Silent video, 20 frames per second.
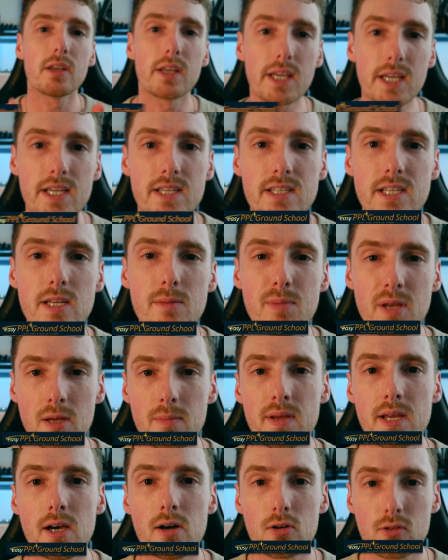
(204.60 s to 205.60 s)

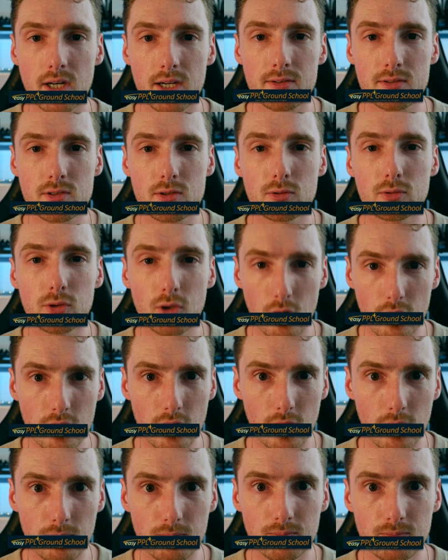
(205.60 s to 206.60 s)

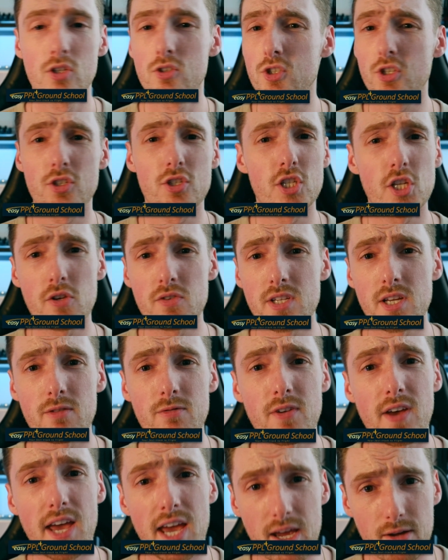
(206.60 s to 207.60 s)
easypplgroundschool.com. Just use it
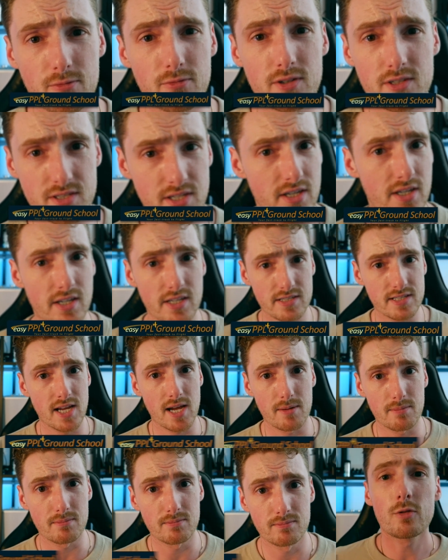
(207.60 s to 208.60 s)
for every single
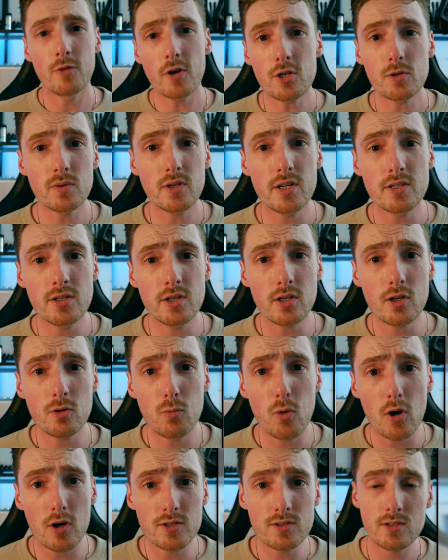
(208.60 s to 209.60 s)
exam. The first one I took
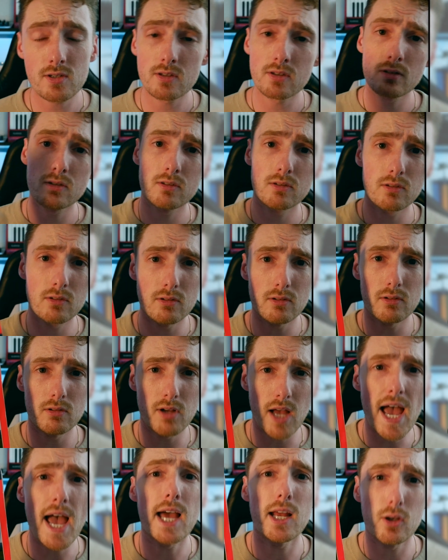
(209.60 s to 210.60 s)
was
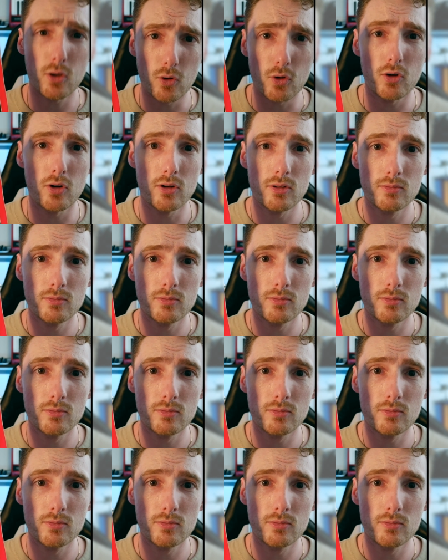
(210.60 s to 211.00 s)
air law.